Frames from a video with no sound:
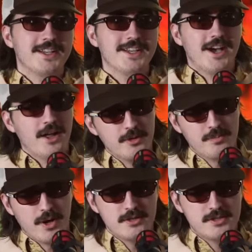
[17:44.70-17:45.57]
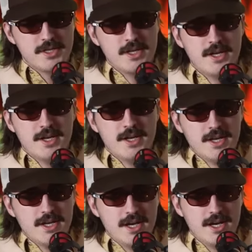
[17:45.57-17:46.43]
yeah. other parts.
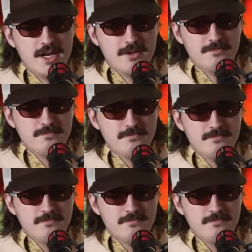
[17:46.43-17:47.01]
Um,